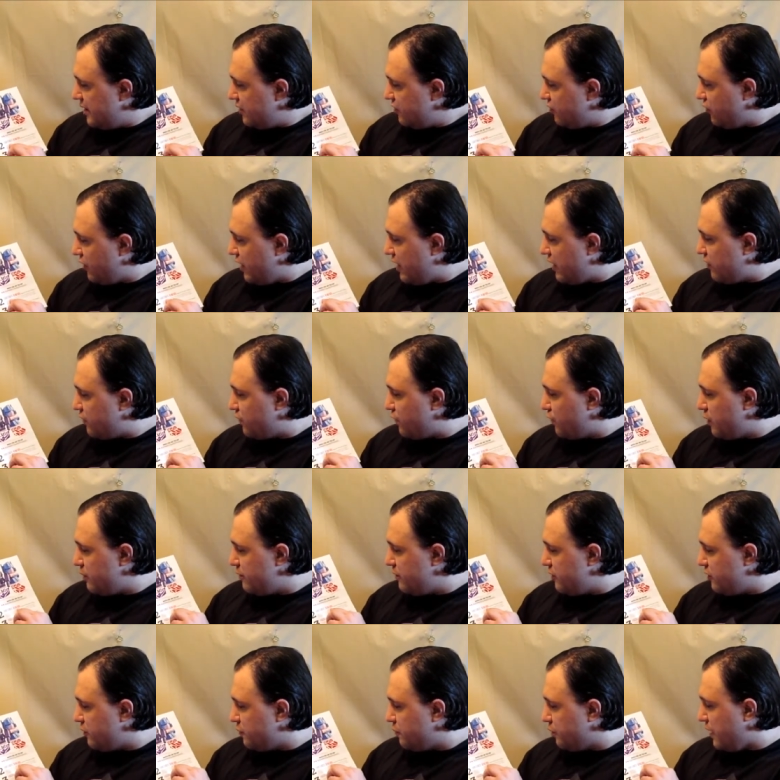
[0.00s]

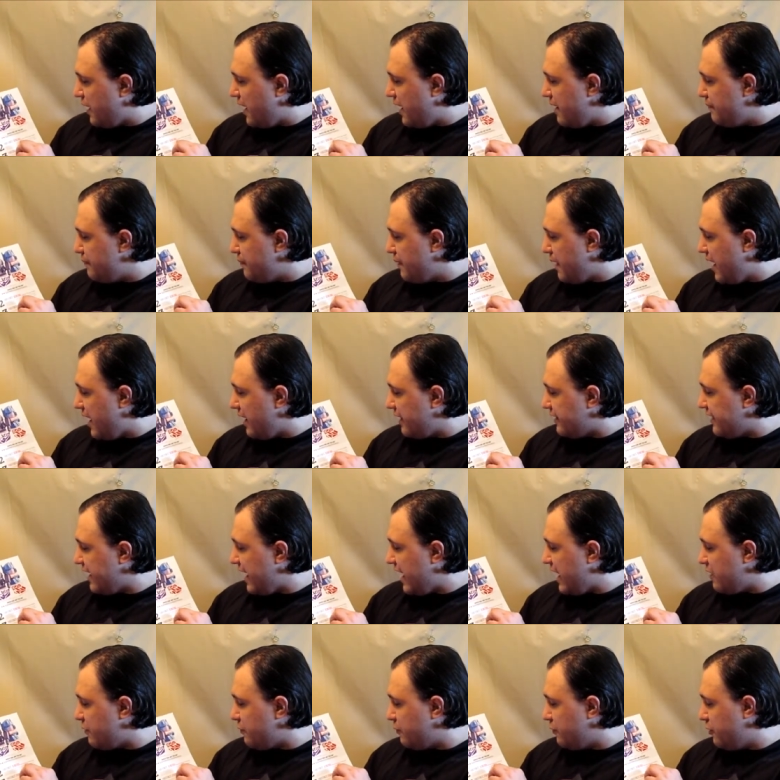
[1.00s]
Transformers blind box
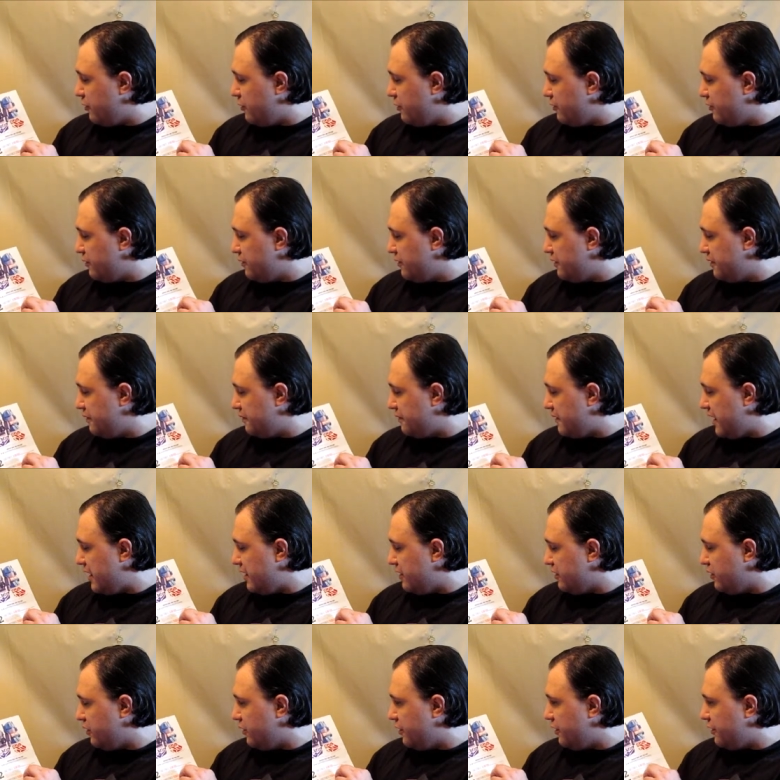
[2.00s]
Hasbro
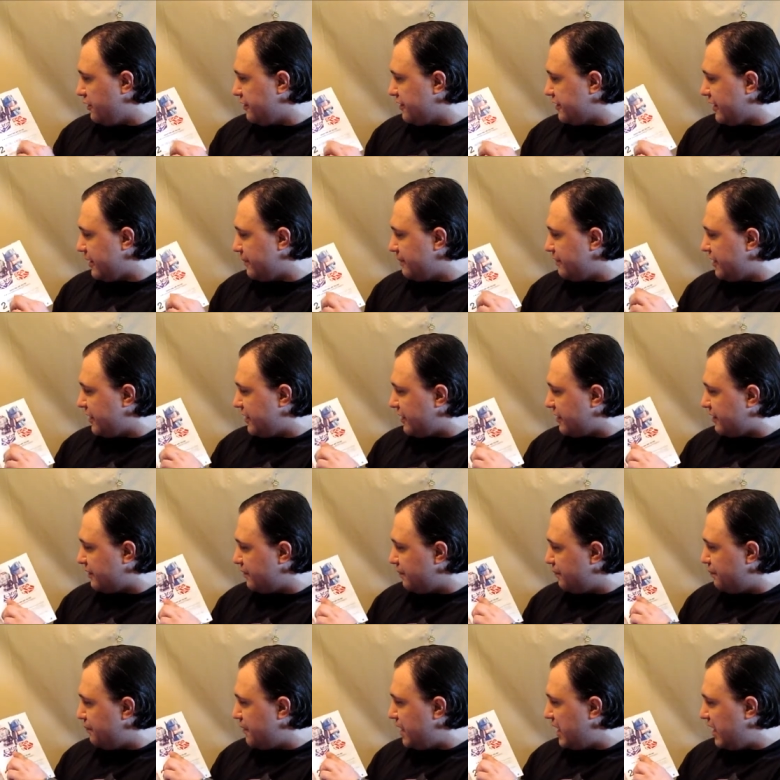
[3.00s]
and Loyal Subjects
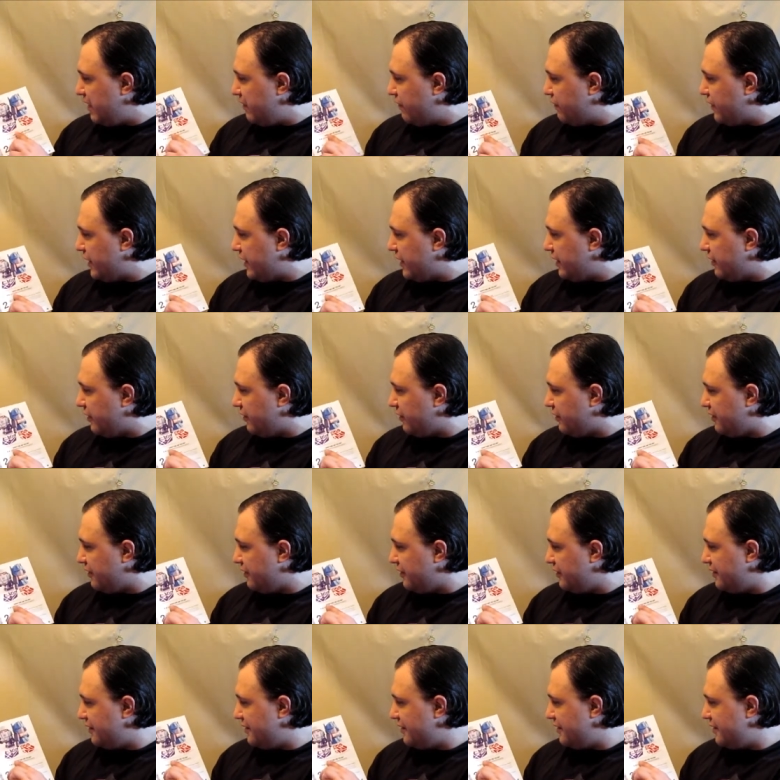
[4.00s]
minifigures.
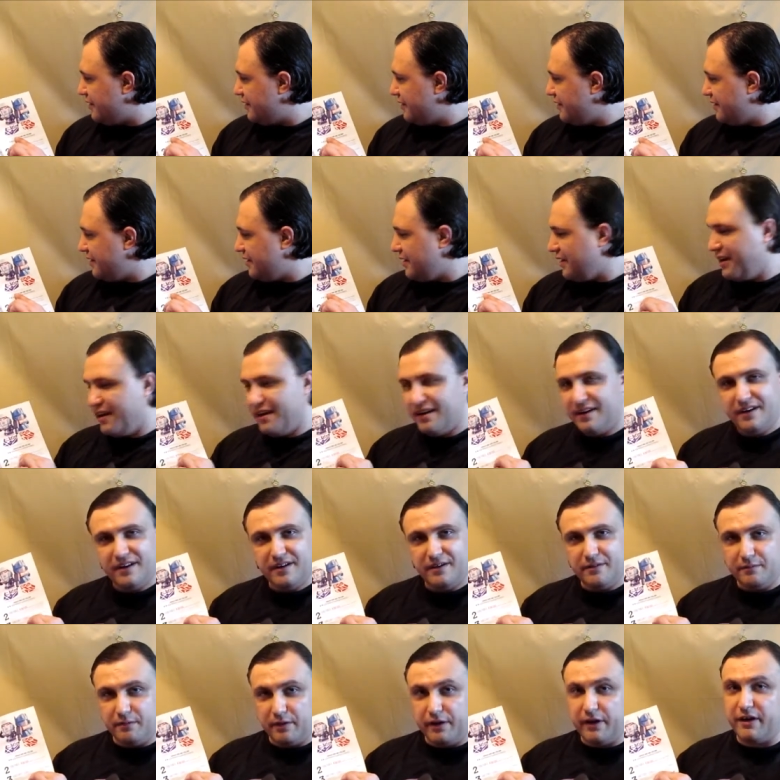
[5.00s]

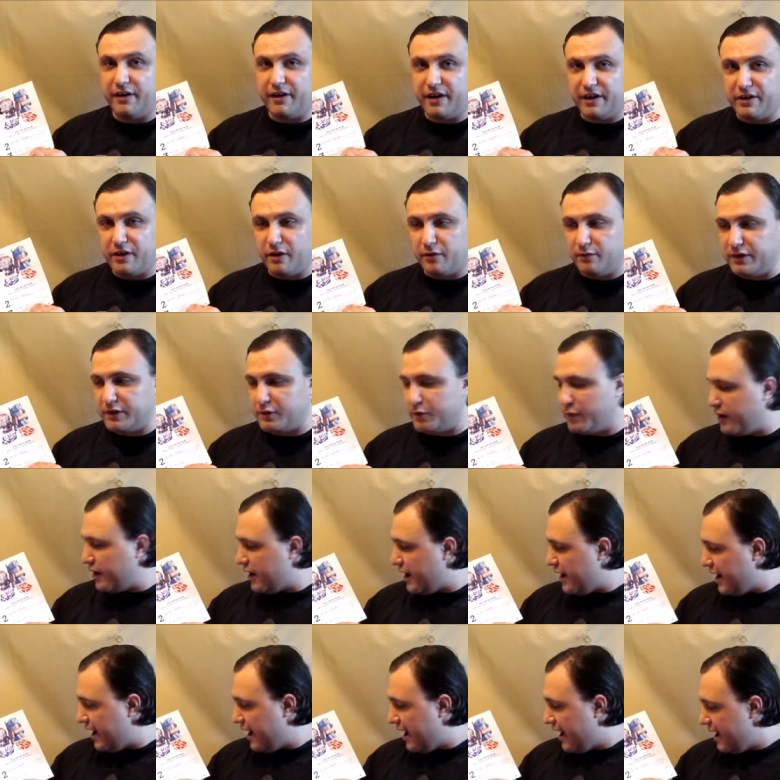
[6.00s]
We already know which one
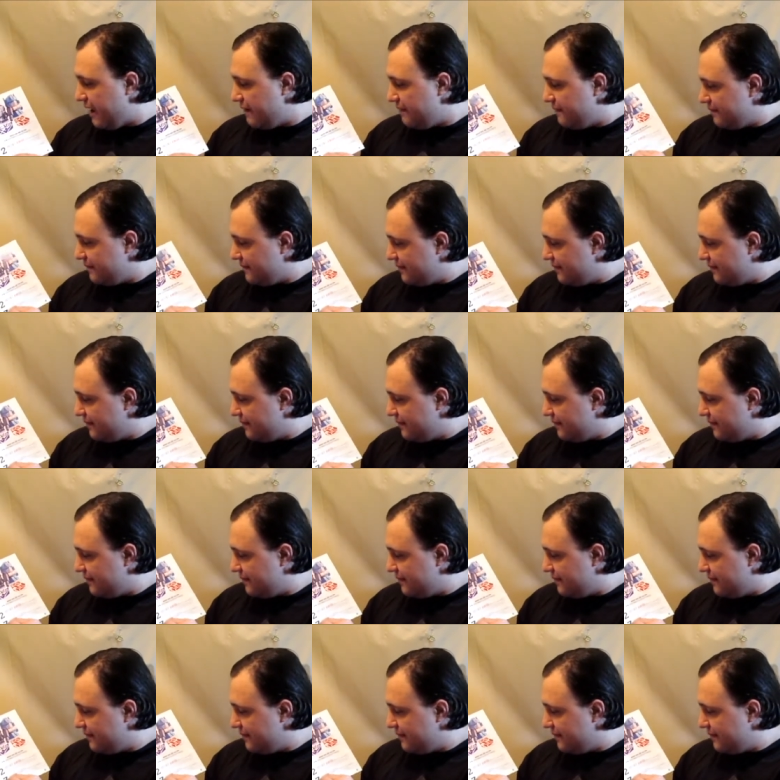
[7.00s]
I got.